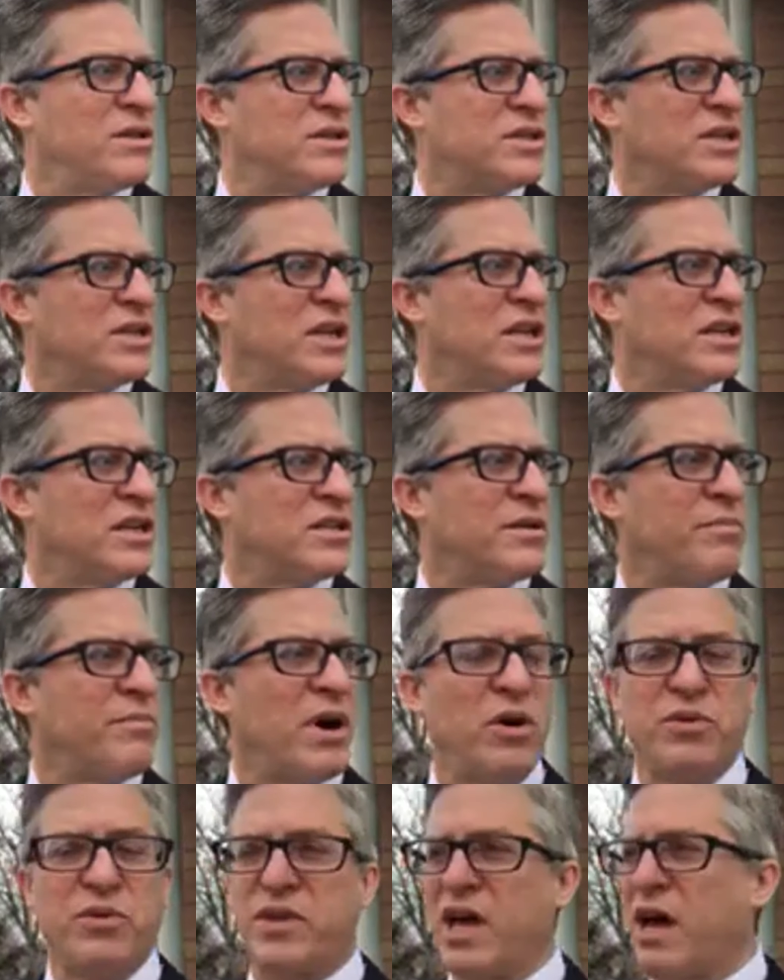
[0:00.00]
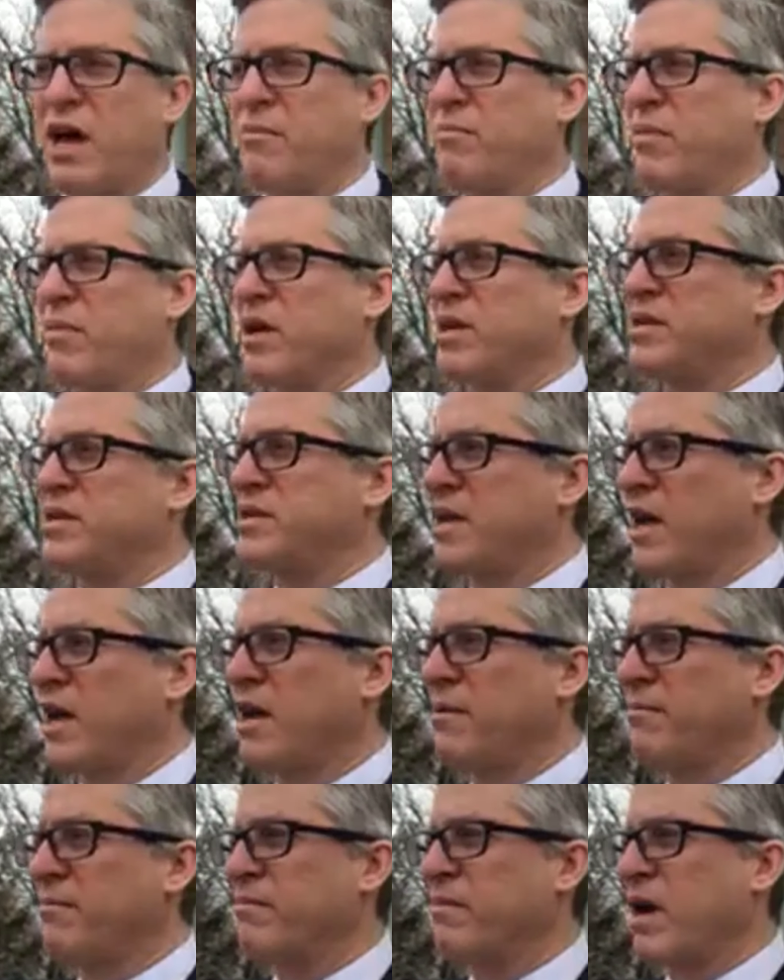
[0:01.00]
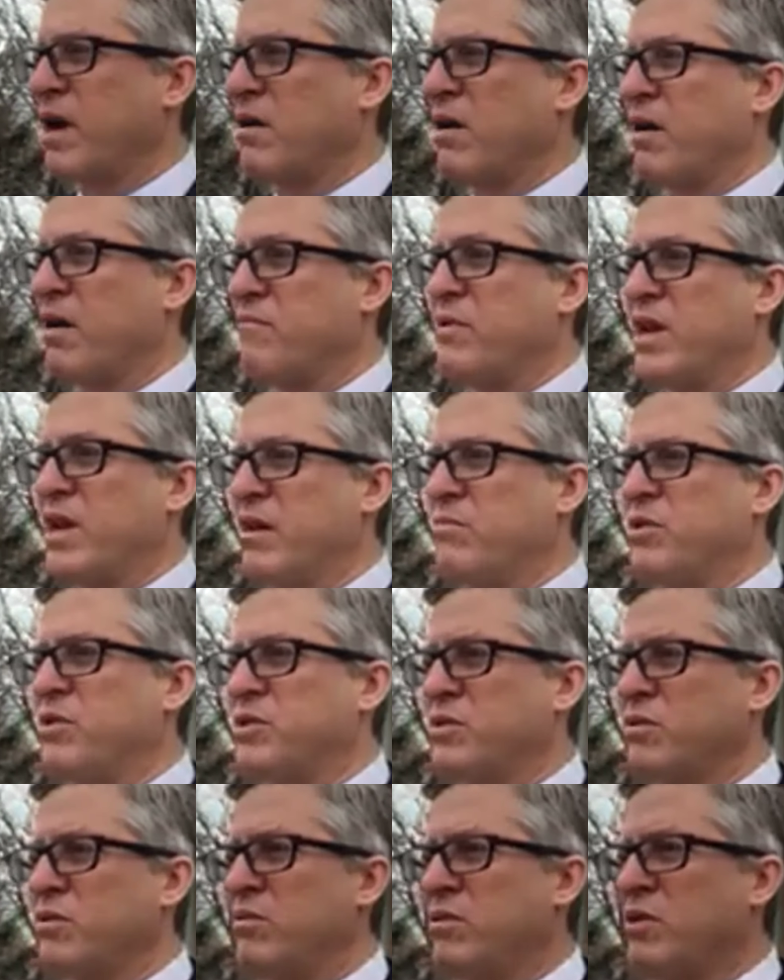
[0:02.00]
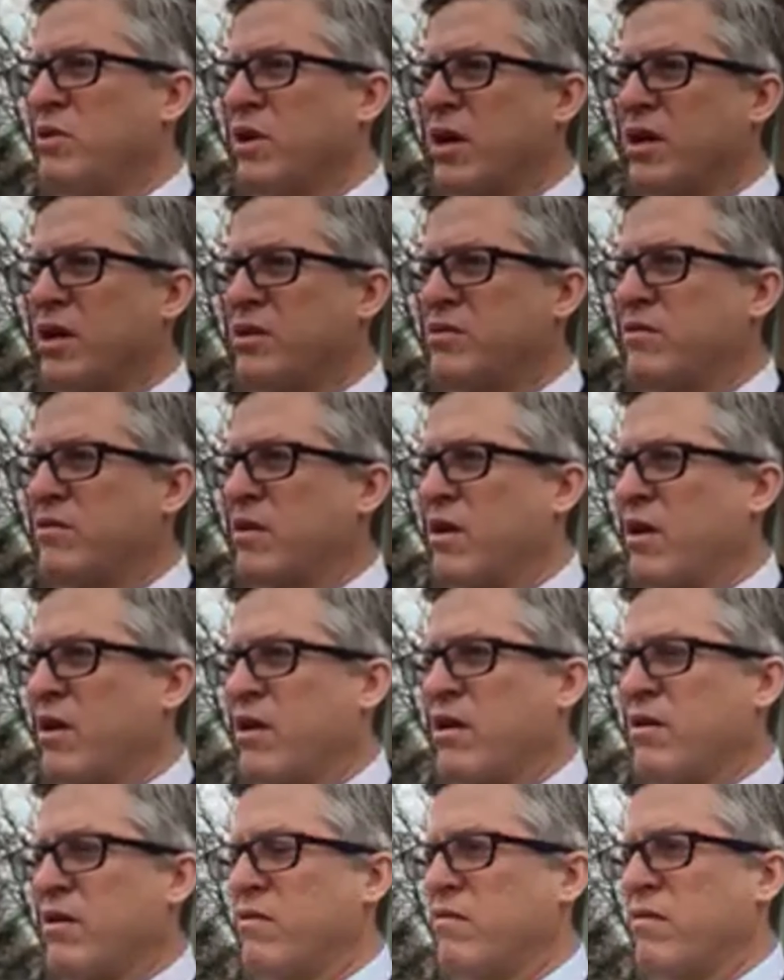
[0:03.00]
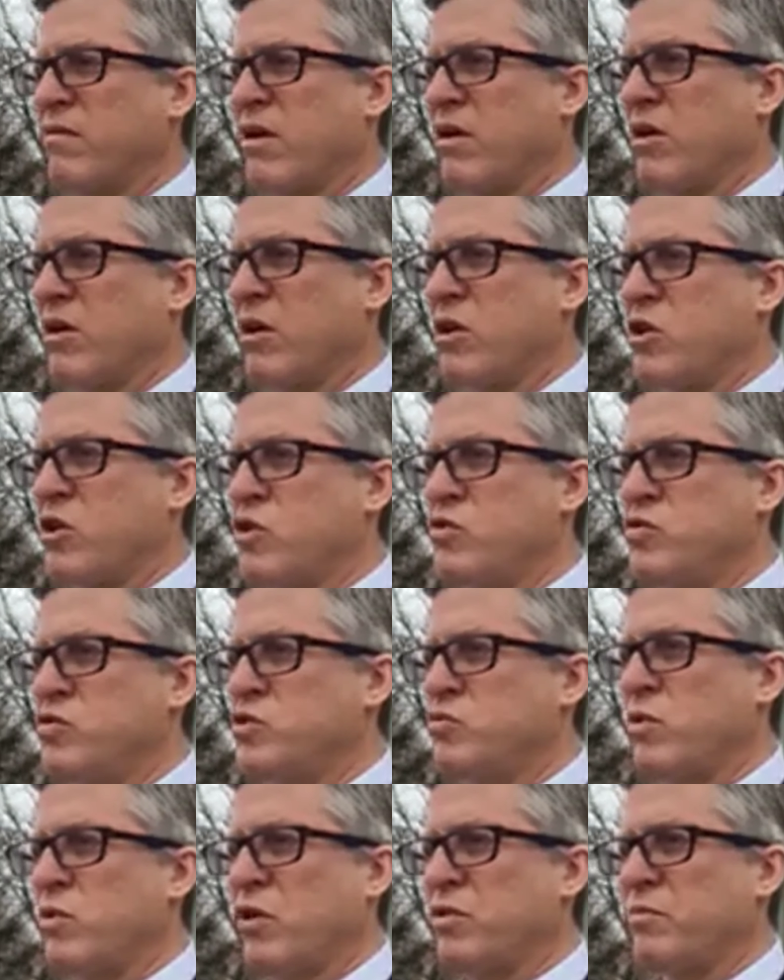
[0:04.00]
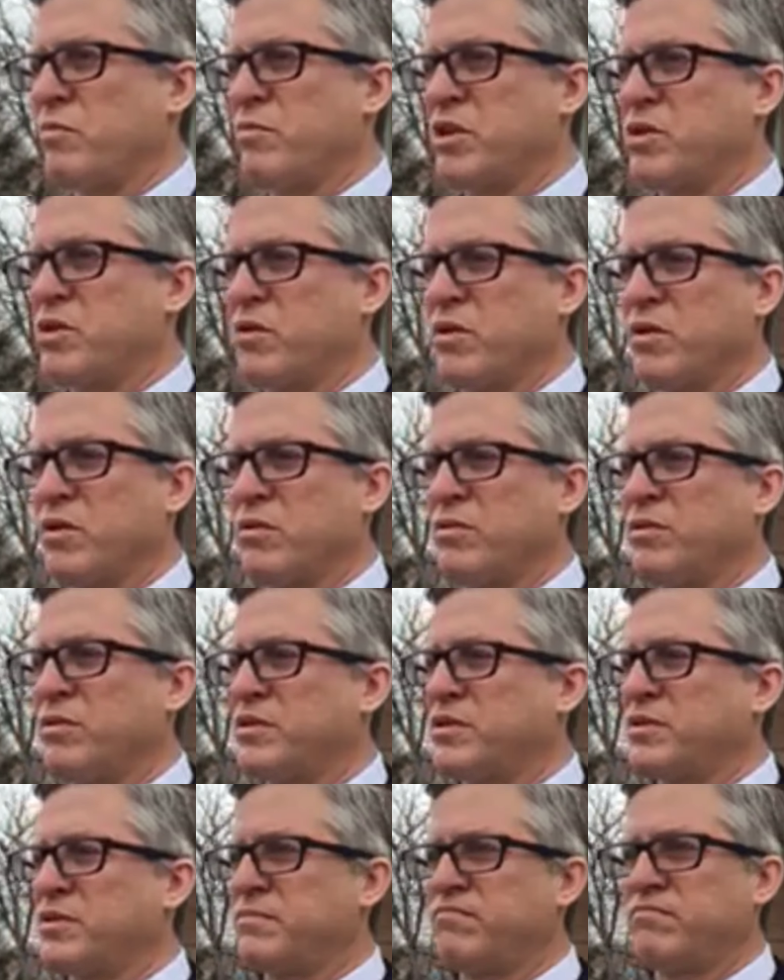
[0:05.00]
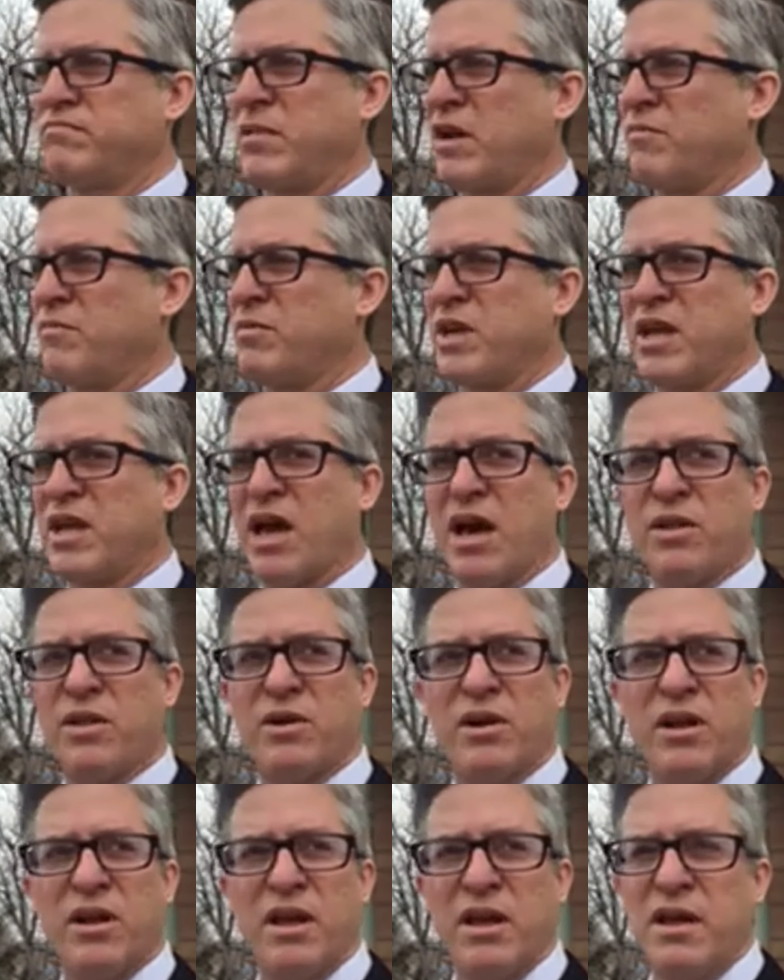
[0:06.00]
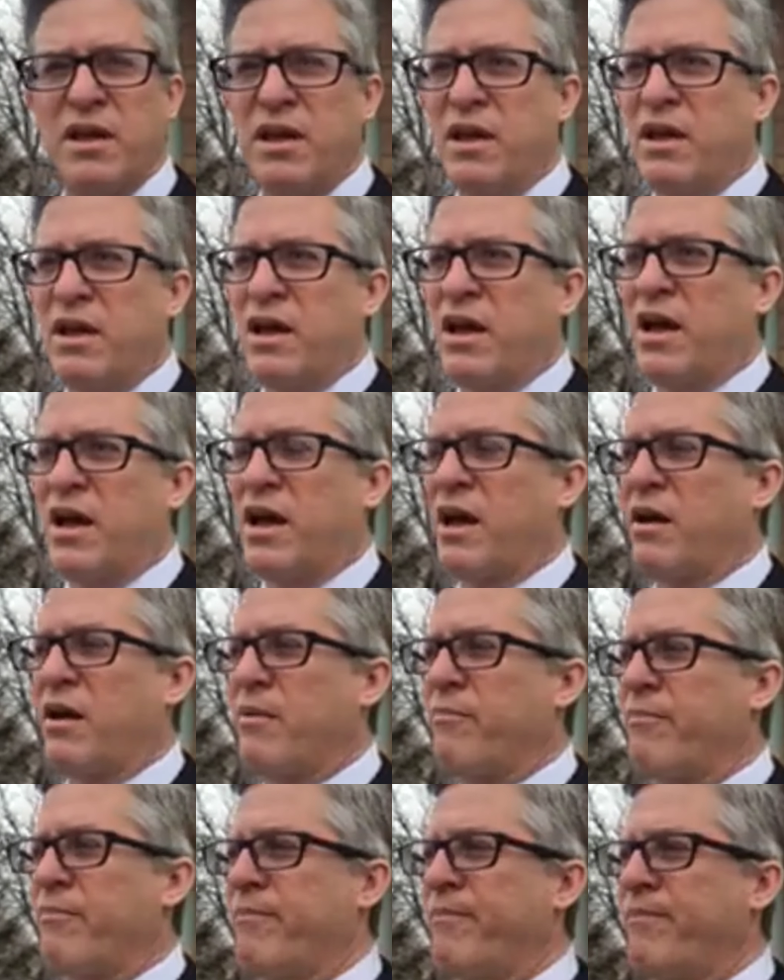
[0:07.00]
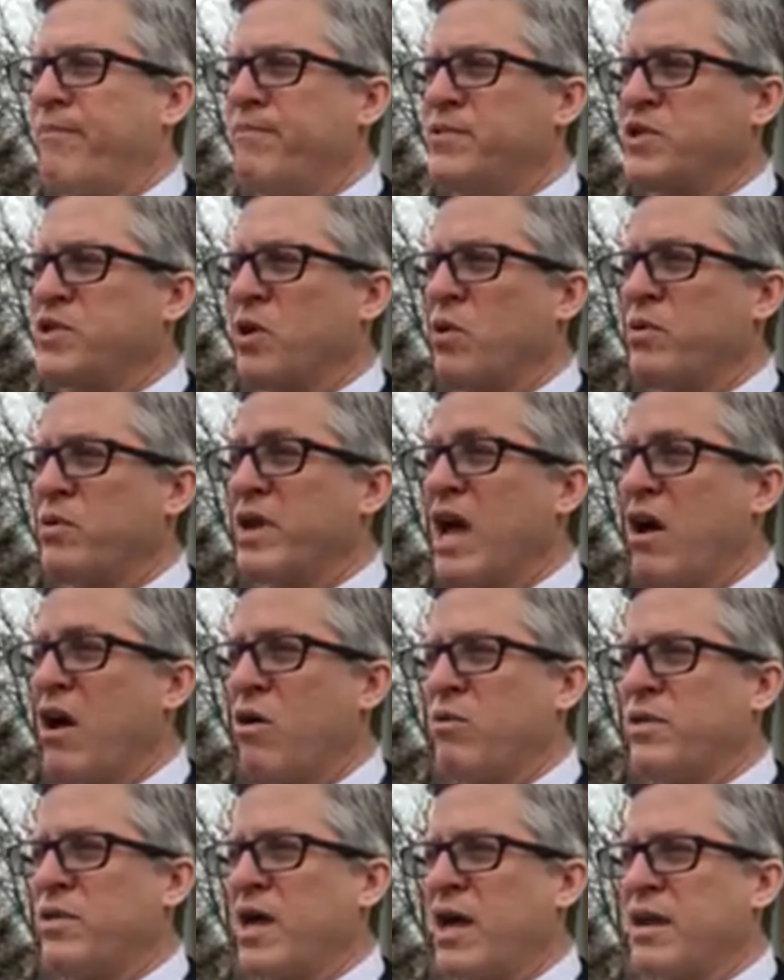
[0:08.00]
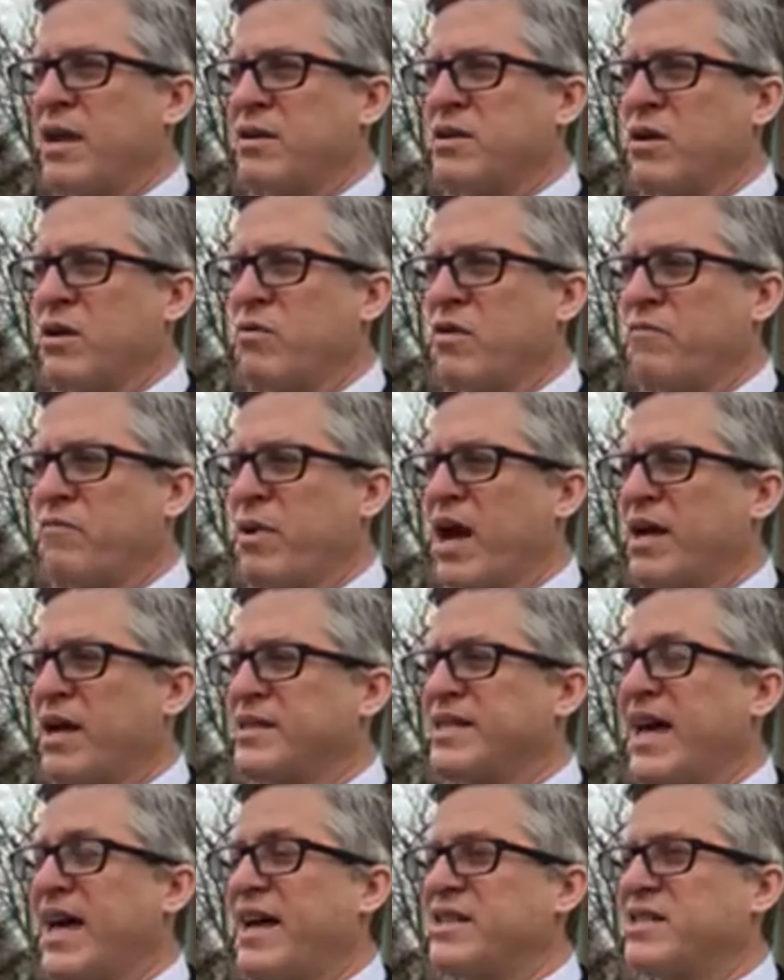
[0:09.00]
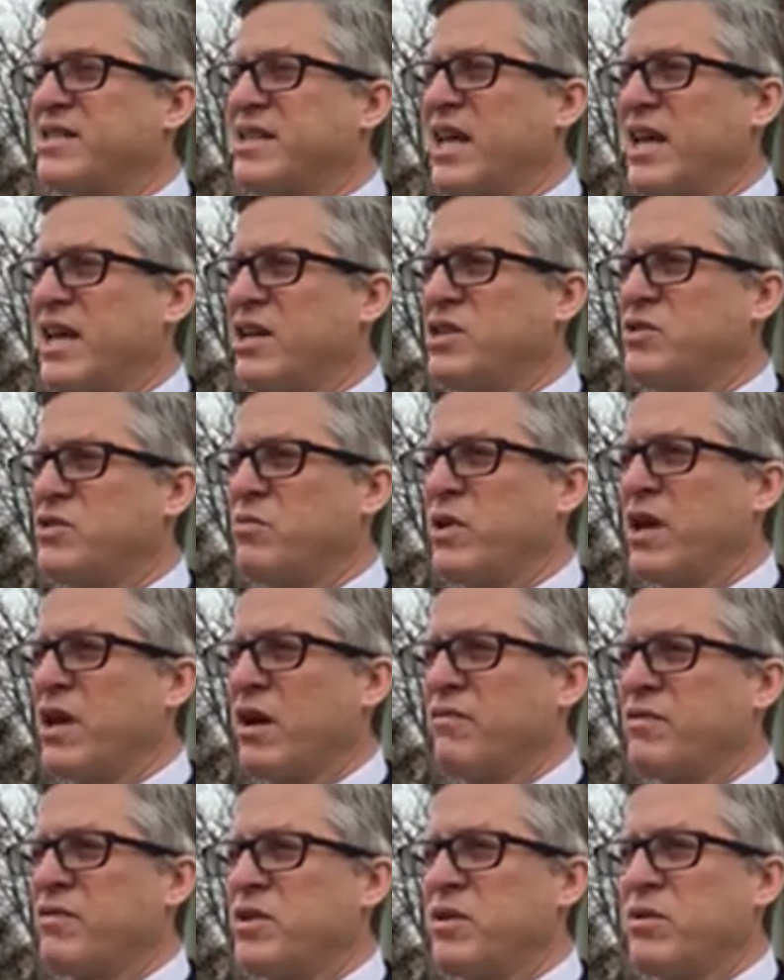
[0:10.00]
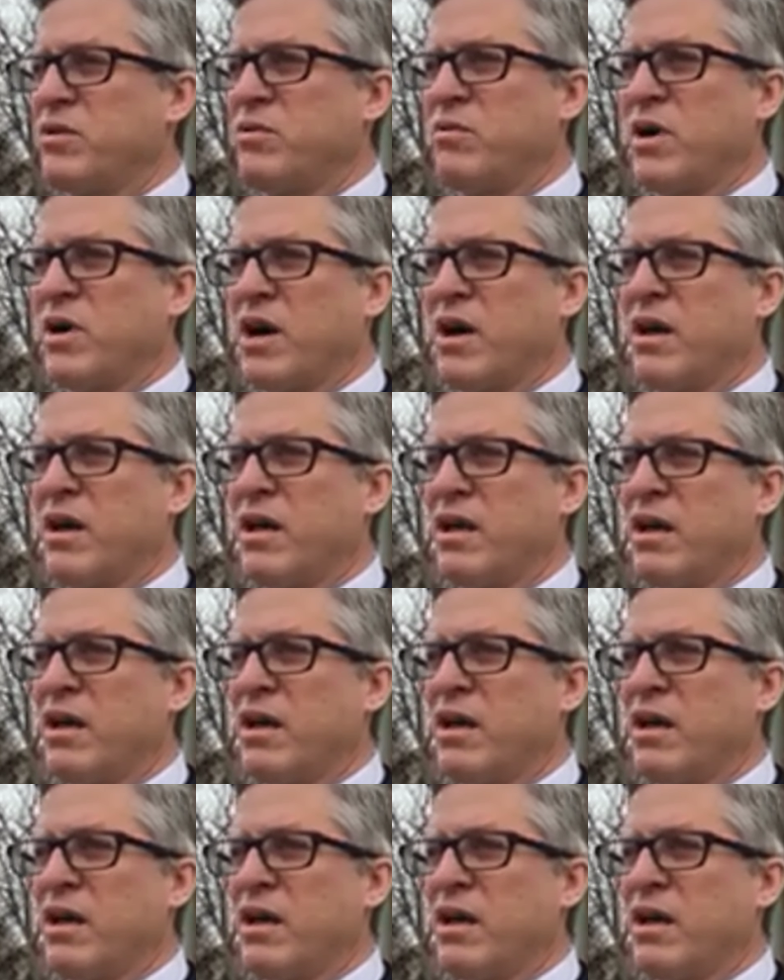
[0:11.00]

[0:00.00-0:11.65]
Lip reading: the scenes about that, but I've been able to look at U12 materials that have been gathered. So now that we've passed that stage, we have to